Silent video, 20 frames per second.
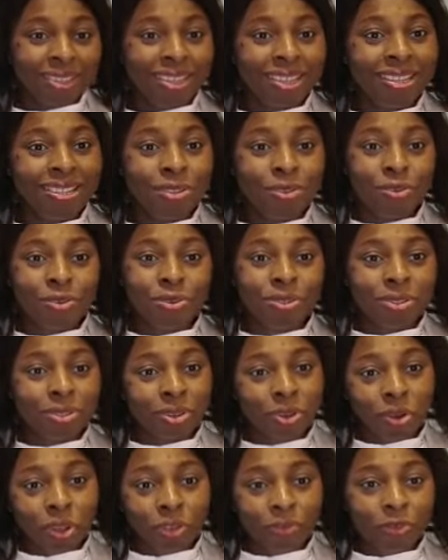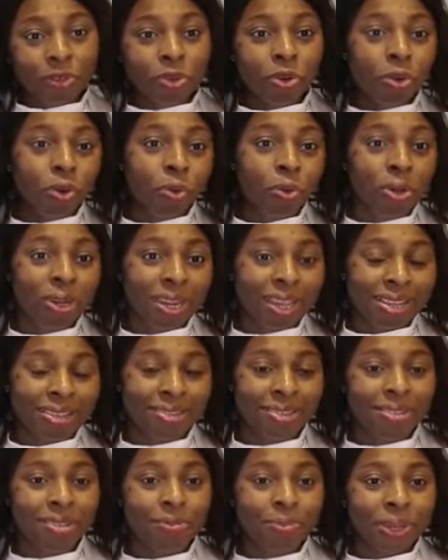It could even go
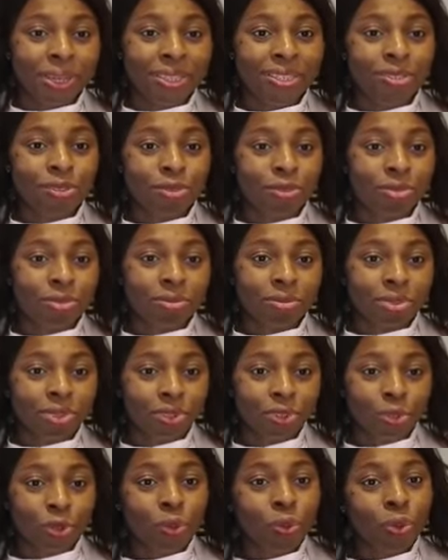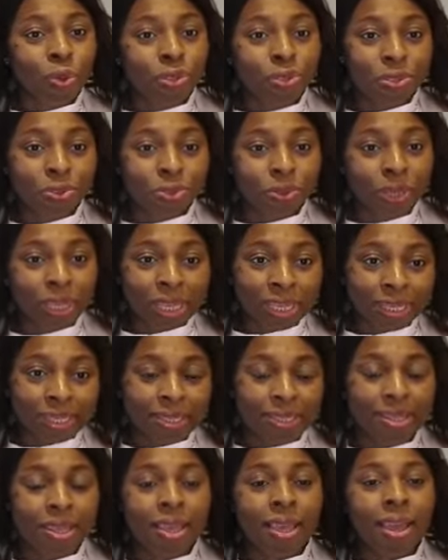less depending on what you eat.